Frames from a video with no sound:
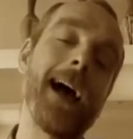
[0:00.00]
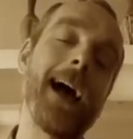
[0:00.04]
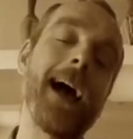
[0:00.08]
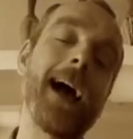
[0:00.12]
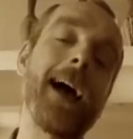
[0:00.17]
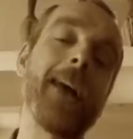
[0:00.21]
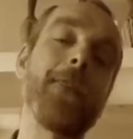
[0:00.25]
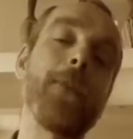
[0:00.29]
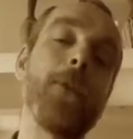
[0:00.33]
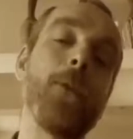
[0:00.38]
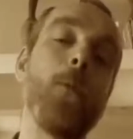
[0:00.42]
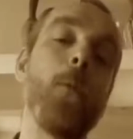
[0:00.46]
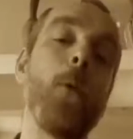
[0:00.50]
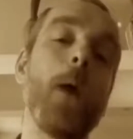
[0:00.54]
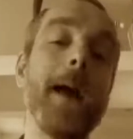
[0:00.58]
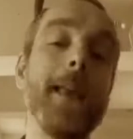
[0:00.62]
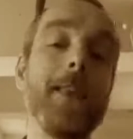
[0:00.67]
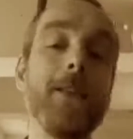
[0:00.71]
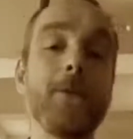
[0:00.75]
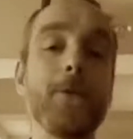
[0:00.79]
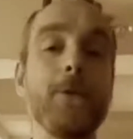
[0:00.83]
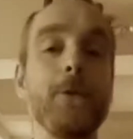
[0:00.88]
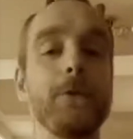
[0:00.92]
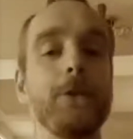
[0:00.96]
and the
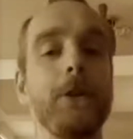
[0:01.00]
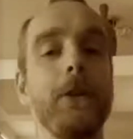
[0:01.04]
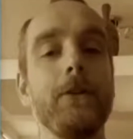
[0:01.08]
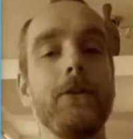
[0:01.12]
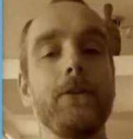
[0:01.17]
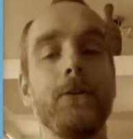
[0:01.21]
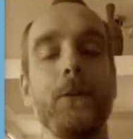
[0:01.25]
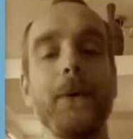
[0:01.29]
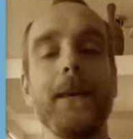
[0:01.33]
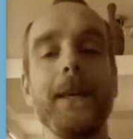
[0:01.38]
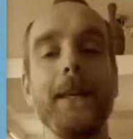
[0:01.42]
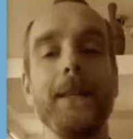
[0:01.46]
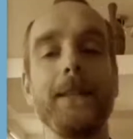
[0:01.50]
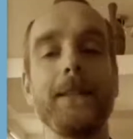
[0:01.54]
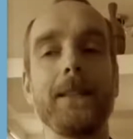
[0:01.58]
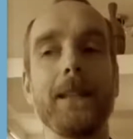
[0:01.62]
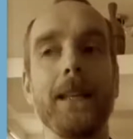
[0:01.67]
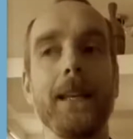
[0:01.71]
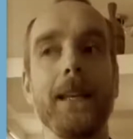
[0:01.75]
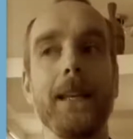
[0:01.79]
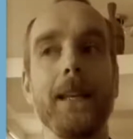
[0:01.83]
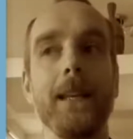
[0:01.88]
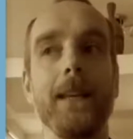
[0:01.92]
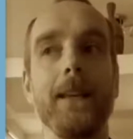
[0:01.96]
way that
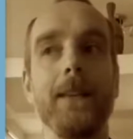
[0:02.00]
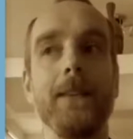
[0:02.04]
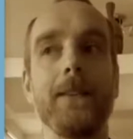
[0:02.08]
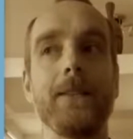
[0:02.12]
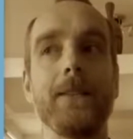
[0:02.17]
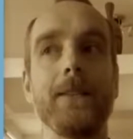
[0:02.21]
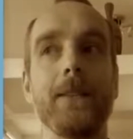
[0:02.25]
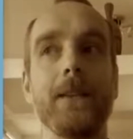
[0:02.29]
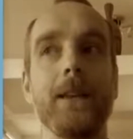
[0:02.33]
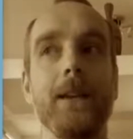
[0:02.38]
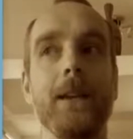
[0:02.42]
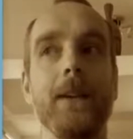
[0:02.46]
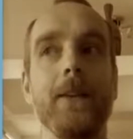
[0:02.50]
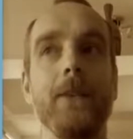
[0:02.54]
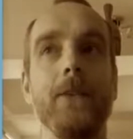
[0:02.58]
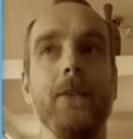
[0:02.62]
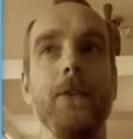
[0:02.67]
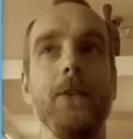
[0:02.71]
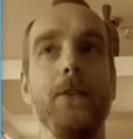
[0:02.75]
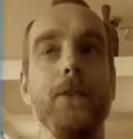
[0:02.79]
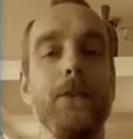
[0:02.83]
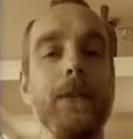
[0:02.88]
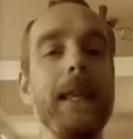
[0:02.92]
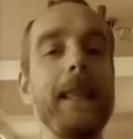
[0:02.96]
AutoTweets is
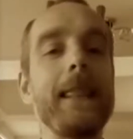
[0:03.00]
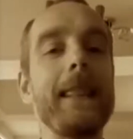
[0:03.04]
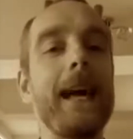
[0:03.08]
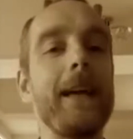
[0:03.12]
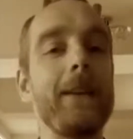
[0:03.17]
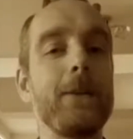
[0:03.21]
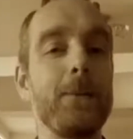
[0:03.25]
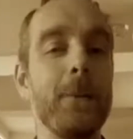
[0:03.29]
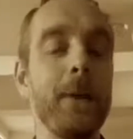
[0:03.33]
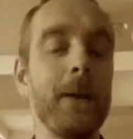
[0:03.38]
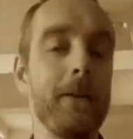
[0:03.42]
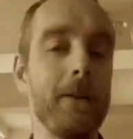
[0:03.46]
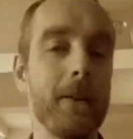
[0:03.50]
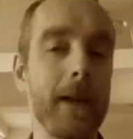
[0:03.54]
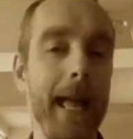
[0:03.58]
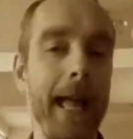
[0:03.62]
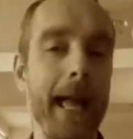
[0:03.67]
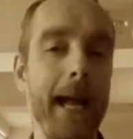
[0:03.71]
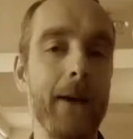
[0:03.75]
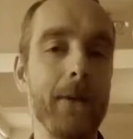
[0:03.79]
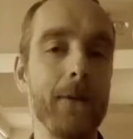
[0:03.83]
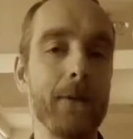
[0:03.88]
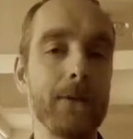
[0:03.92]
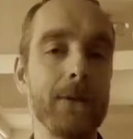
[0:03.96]
using that Twitter
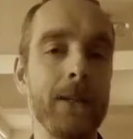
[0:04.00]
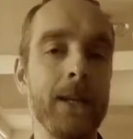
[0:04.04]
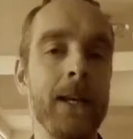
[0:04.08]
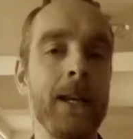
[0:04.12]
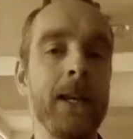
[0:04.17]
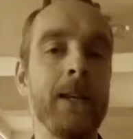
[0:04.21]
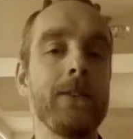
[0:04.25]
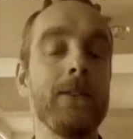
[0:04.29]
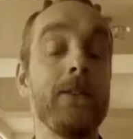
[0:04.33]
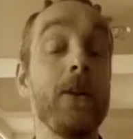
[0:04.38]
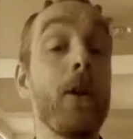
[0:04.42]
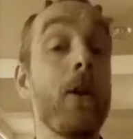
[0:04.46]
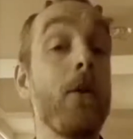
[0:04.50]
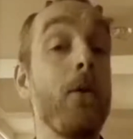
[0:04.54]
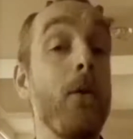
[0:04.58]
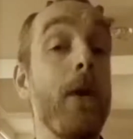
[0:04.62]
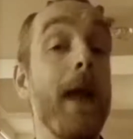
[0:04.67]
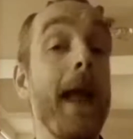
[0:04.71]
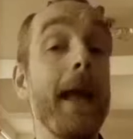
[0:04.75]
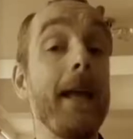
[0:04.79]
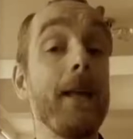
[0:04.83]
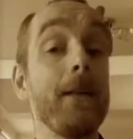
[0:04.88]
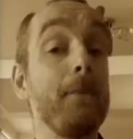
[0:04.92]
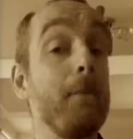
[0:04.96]
account to
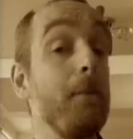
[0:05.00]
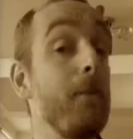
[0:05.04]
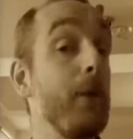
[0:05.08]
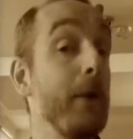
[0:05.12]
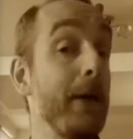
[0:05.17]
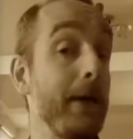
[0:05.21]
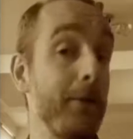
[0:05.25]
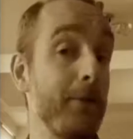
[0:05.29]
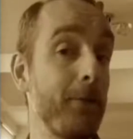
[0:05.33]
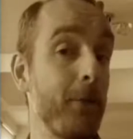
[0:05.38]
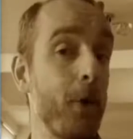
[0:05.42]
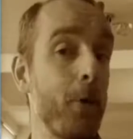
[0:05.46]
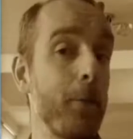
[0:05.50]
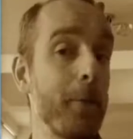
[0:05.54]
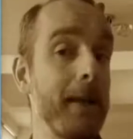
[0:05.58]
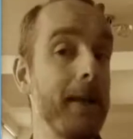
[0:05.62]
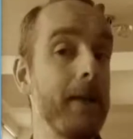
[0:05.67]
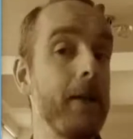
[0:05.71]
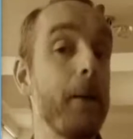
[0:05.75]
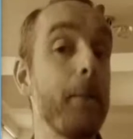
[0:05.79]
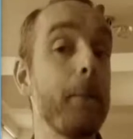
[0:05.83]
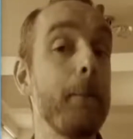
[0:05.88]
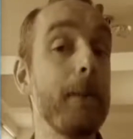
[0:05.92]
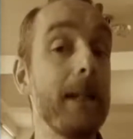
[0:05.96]
create money for
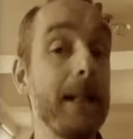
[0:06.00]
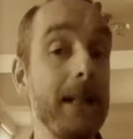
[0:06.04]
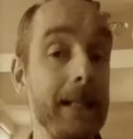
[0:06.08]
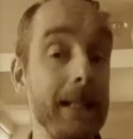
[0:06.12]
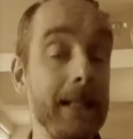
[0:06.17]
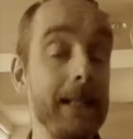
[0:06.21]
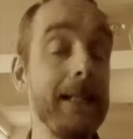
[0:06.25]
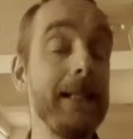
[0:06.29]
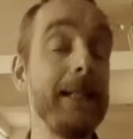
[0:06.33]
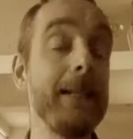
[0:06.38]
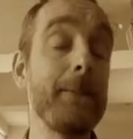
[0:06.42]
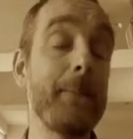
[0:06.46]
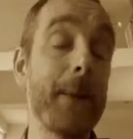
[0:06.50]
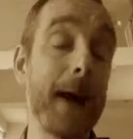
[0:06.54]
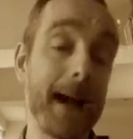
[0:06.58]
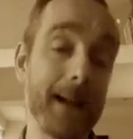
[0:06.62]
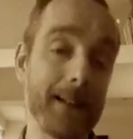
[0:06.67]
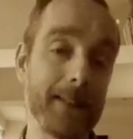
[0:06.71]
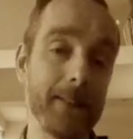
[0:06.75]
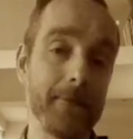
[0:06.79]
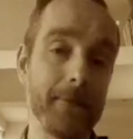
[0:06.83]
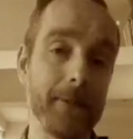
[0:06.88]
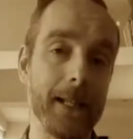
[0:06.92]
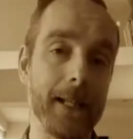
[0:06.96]
me completely
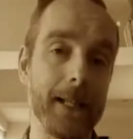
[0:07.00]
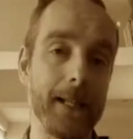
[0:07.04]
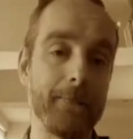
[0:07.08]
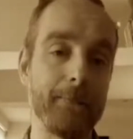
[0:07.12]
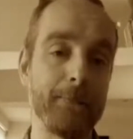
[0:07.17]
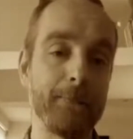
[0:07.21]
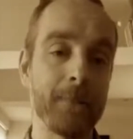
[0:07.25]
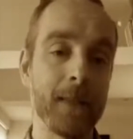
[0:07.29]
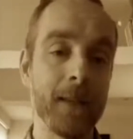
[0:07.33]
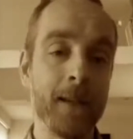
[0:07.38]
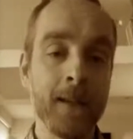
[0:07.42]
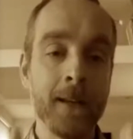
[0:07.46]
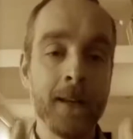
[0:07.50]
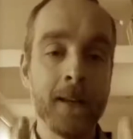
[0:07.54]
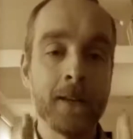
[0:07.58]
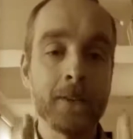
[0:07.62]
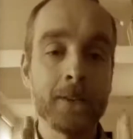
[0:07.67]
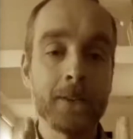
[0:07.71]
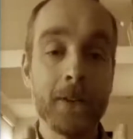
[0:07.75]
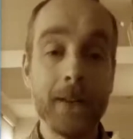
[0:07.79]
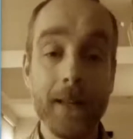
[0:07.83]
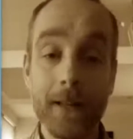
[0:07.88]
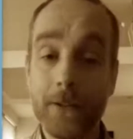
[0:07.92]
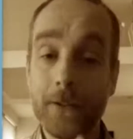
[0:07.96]
passively.
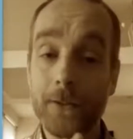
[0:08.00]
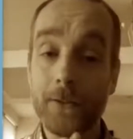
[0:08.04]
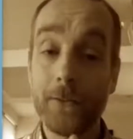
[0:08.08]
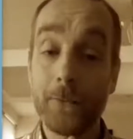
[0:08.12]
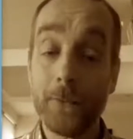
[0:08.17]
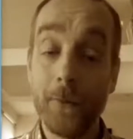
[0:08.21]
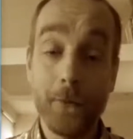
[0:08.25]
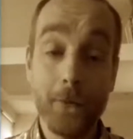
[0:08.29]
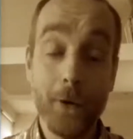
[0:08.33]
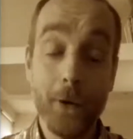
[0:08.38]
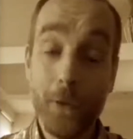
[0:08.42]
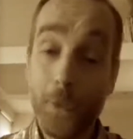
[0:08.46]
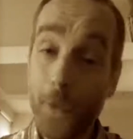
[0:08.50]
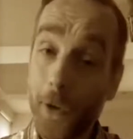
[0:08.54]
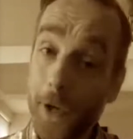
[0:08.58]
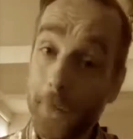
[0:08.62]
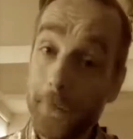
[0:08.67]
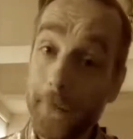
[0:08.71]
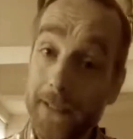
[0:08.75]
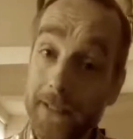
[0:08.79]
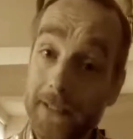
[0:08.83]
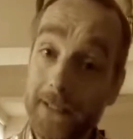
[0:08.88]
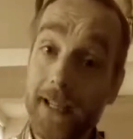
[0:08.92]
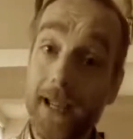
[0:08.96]
So we've got quite
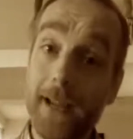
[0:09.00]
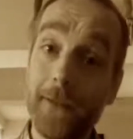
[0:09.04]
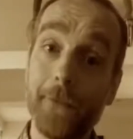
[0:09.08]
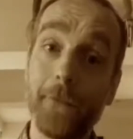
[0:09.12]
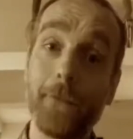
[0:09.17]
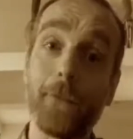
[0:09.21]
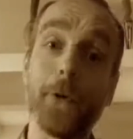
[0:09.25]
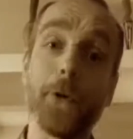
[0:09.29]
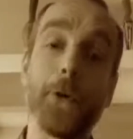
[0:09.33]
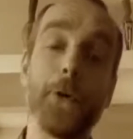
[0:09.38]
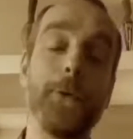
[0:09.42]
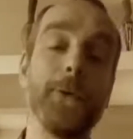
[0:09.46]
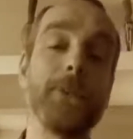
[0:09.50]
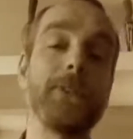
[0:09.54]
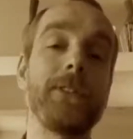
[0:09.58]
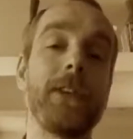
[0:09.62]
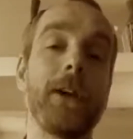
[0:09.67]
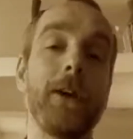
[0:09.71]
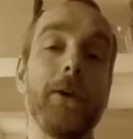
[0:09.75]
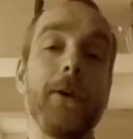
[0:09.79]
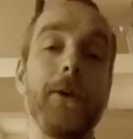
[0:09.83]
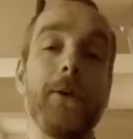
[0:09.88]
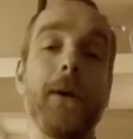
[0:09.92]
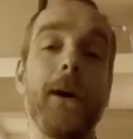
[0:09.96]
a bit to get through.
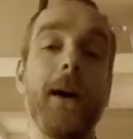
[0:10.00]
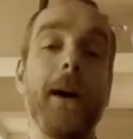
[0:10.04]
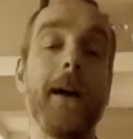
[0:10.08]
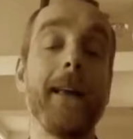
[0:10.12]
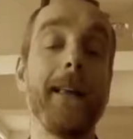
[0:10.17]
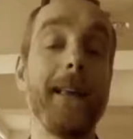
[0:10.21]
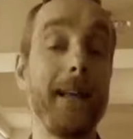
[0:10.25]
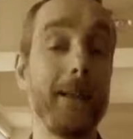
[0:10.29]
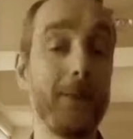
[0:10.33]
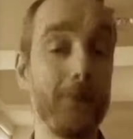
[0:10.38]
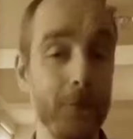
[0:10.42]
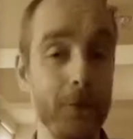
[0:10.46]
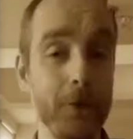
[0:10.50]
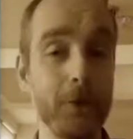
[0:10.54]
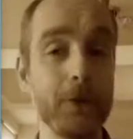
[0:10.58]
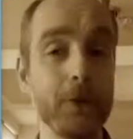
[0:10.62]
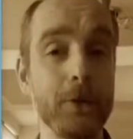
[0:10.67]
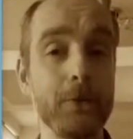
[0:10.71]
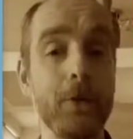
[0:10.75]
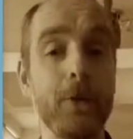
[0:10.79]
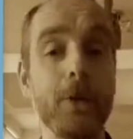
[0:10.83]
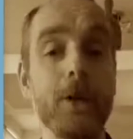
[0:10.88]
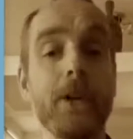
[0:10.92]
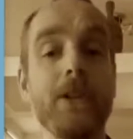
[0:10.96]
So I guess
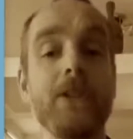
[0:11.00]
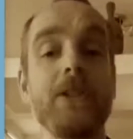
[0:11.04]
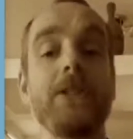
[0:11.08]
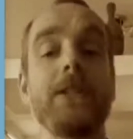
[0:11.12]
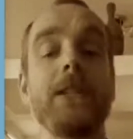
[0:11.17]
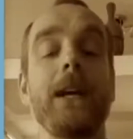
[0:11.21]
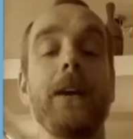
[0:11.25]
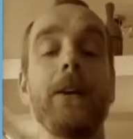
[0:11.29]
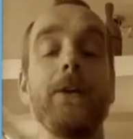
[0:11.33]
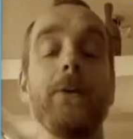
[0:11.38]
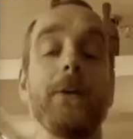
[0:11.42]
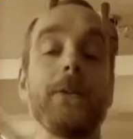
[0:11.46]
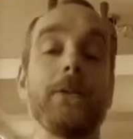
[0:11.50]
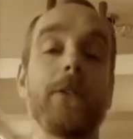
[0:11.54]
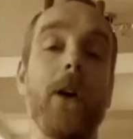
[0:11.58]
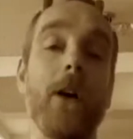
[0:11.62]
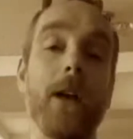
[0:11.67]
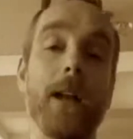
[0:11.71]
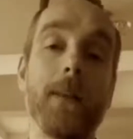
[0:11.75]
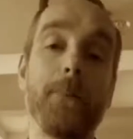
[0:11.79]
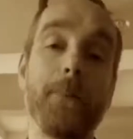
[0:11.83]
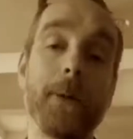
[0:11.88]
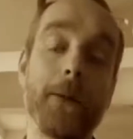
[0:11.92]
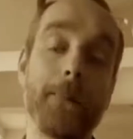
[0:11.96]
first of all, I should tell you a
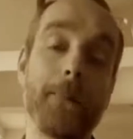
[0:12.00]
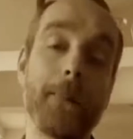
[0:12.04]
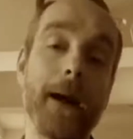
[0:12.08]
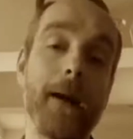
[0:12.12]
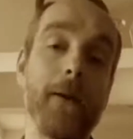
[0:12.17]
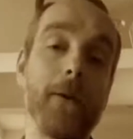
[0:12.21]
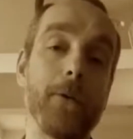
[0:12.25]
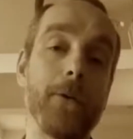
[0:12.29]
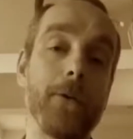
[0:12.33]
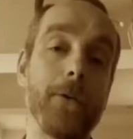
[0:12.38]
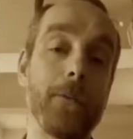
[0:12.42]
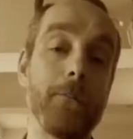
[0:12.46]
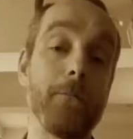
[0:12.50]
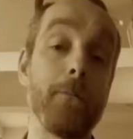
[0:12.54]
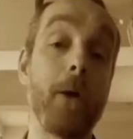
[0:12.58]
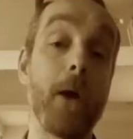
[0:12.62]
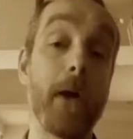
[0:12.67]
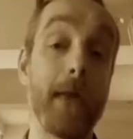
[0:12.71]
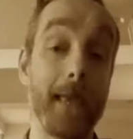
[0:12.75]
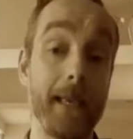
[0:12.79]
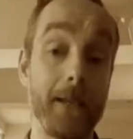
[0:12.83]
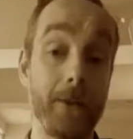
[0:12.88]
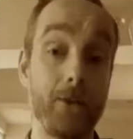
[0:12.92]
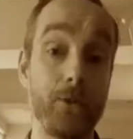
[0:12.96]
tiny bit about
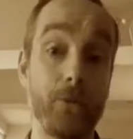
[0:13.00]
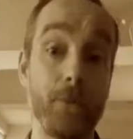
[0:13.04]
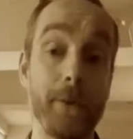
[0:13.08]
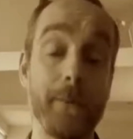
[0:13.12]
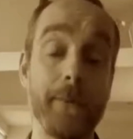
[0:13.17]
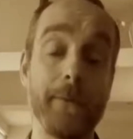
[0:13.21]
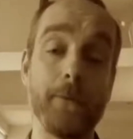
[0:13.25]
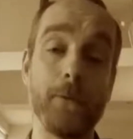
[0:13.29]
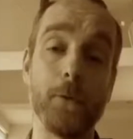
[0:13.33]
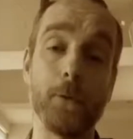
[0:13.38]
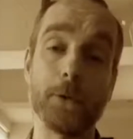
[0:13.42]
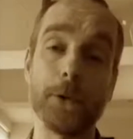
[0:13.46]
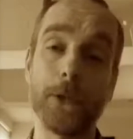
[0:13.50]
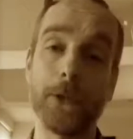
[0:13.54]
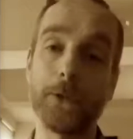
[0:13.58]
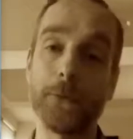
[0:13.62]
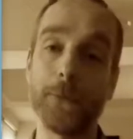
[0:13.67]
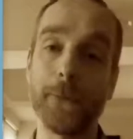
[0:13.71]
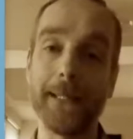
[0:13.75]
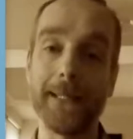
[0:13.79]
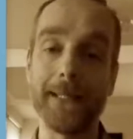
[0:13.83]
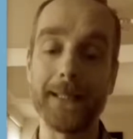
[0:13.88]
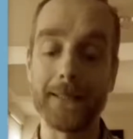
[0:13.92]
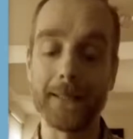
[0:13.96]
my history with
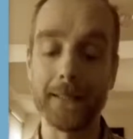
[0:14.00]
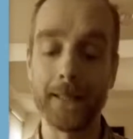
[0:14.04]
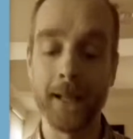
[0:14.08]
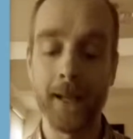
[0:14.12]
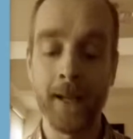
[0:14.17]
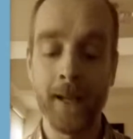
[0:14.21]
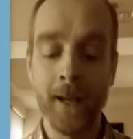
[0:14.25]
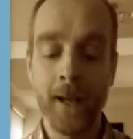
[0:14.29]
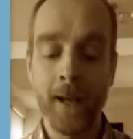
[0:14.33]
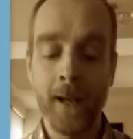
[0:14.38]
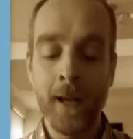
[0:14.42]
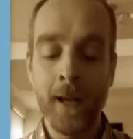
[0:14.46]
AutoTweets.